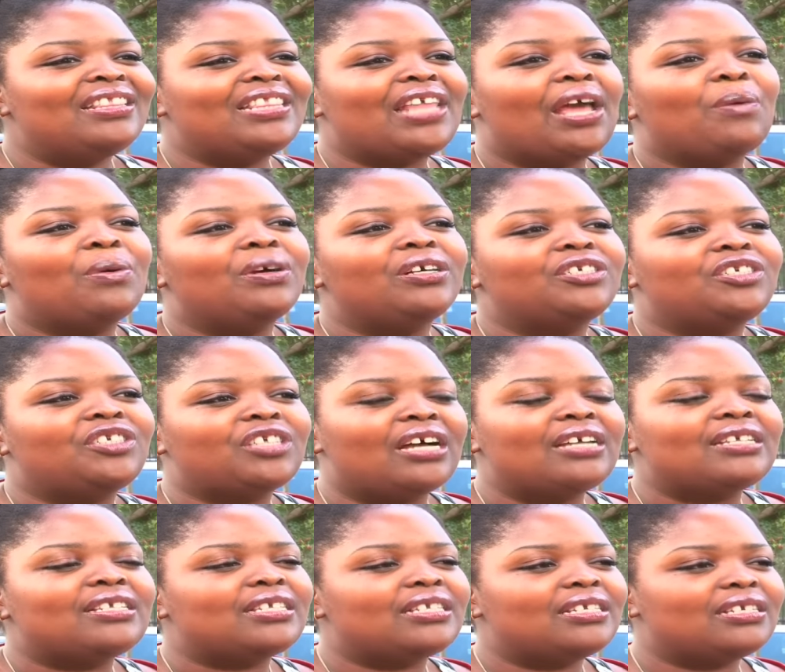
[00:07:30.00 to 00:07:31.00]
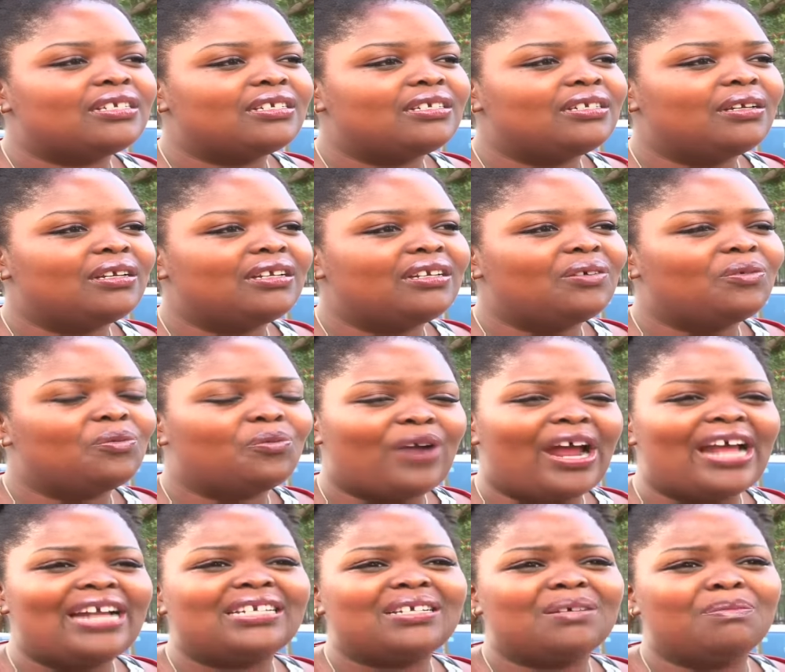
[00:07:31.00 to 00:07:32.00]
they were just
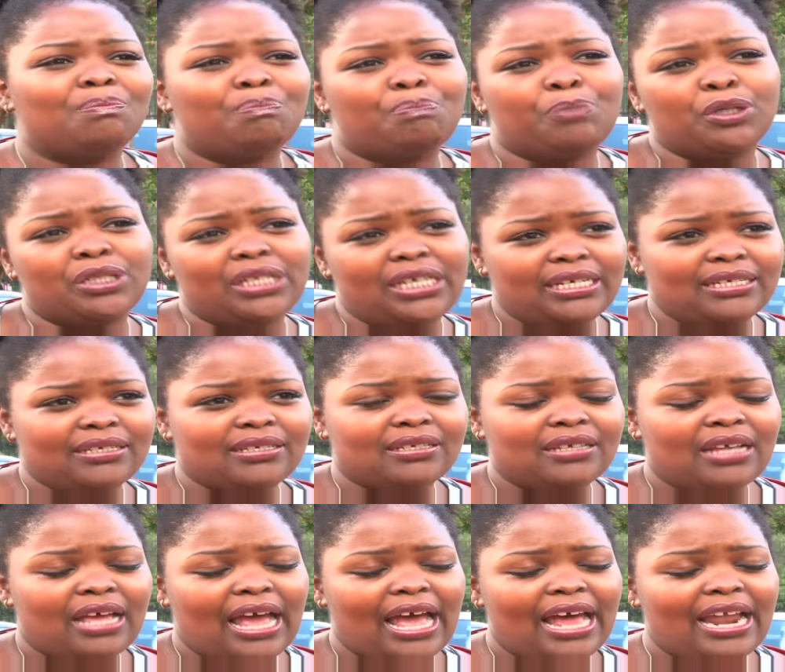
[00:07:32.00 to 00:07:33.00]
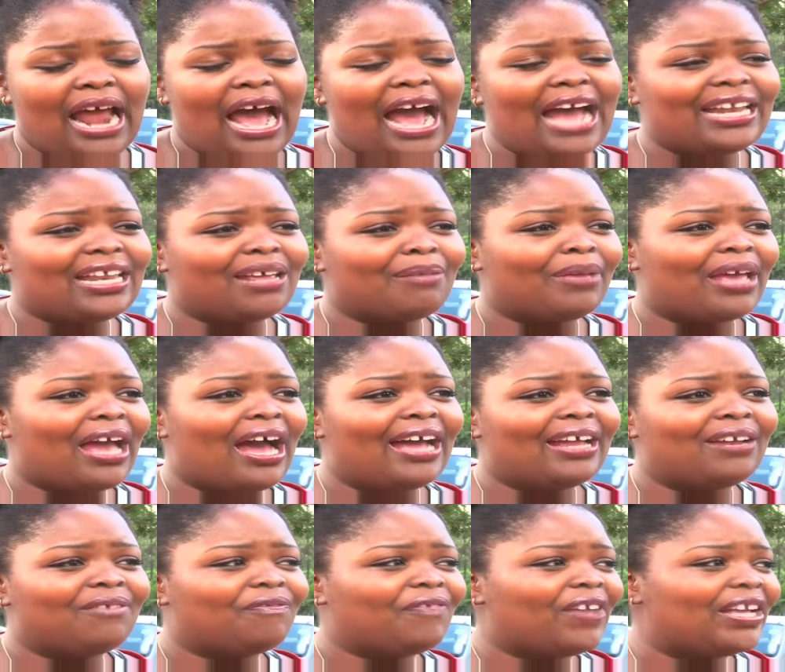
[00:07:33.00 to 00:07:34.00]
random bullies and hiding
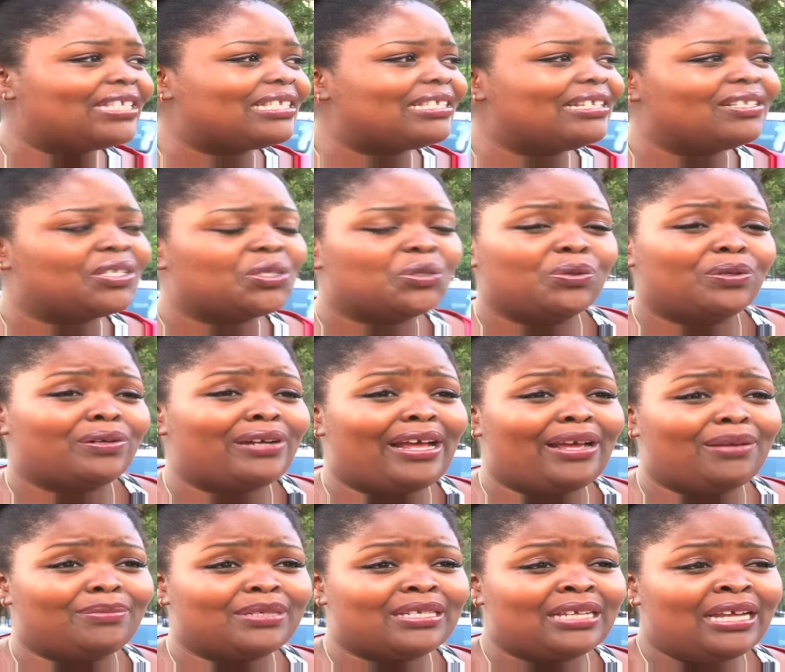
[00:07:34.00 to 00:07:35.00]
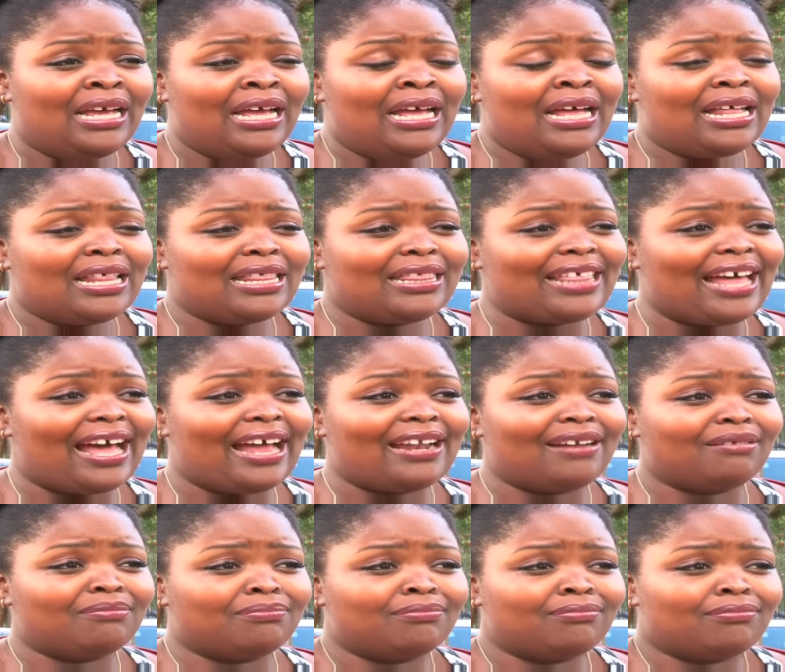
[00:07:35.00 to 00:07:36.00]
behind faceless pseudonyms that
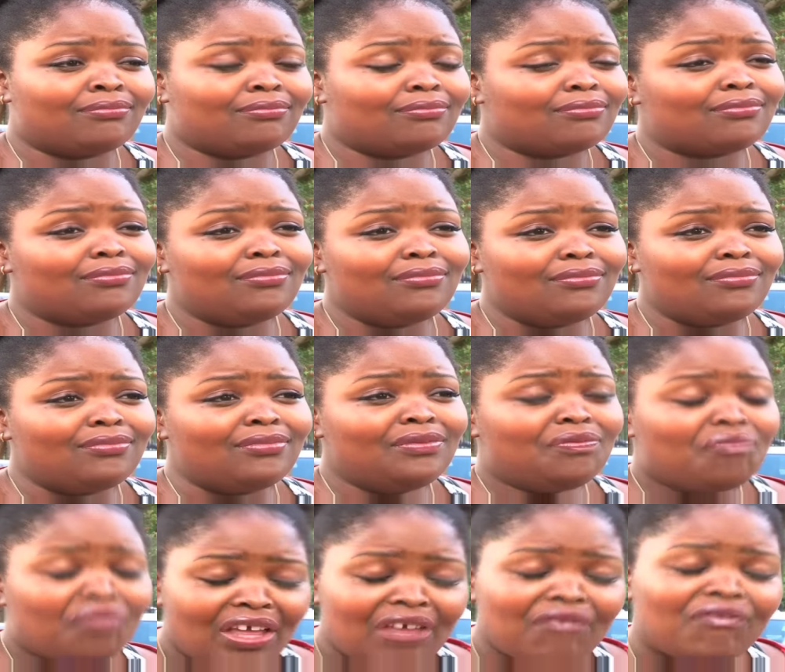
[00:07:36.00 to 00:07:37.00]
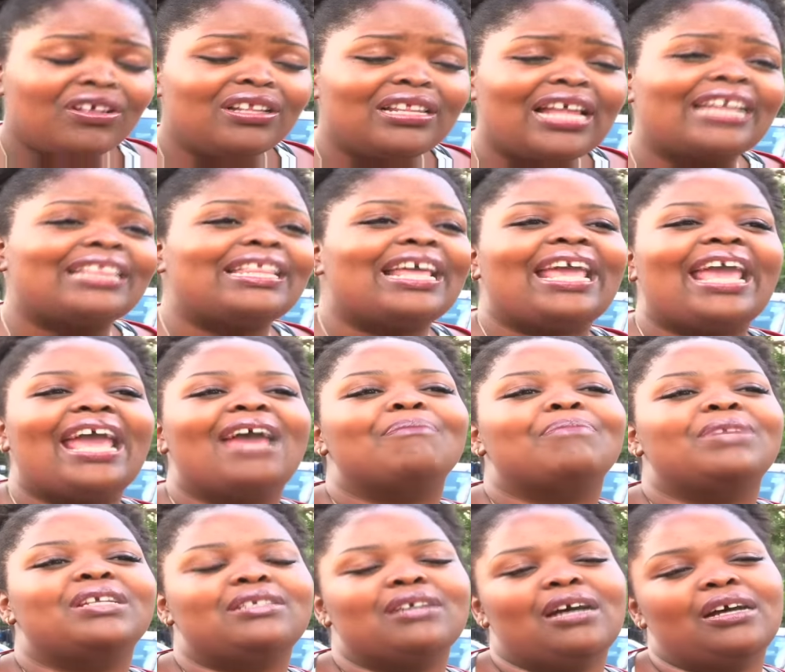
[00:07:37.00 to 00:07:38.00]
they feel like they can't
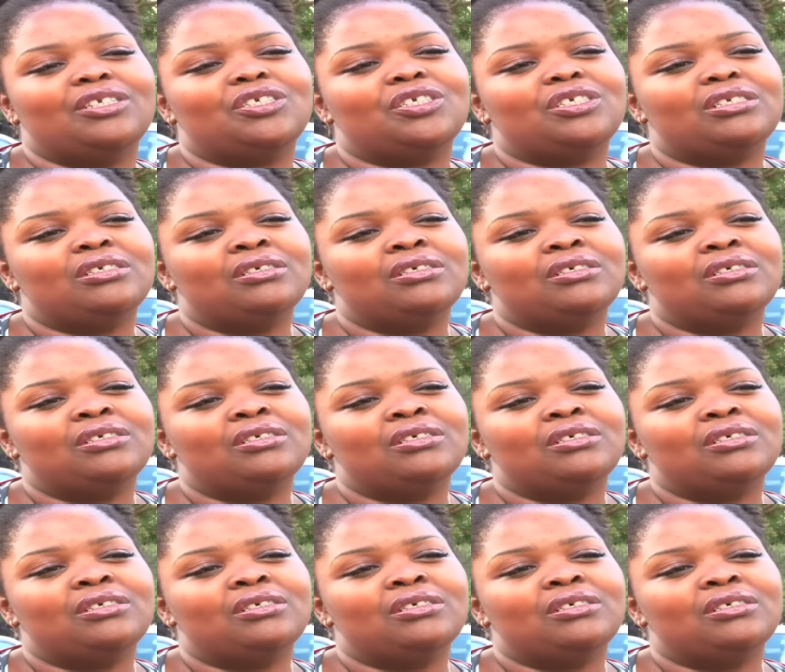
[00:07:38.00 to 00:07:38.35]
be touched.